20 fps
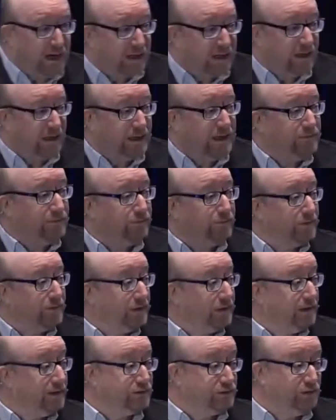to live
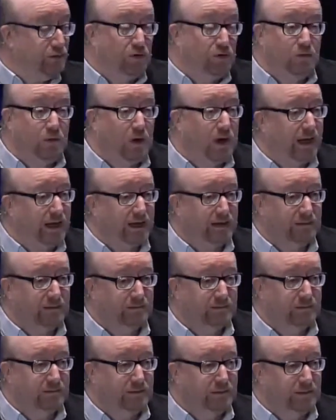is your way.
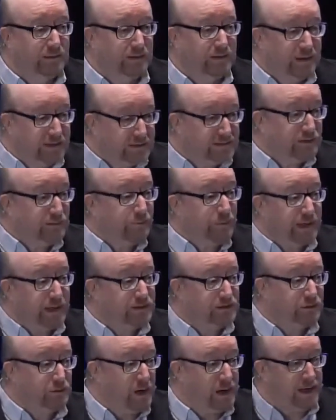It's the
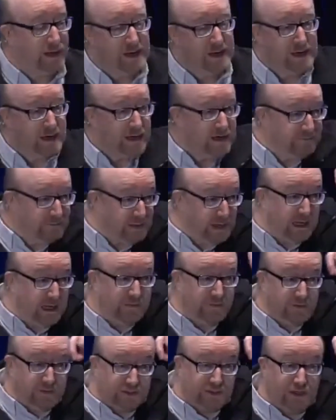best way. Even out of
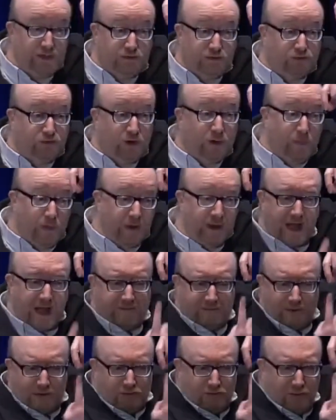this little drop, I'm going to
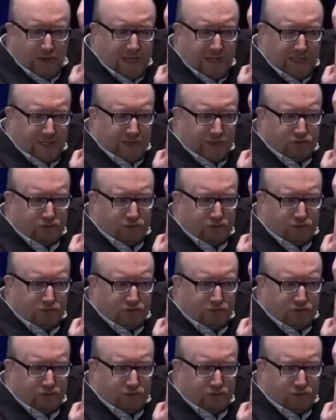have a great little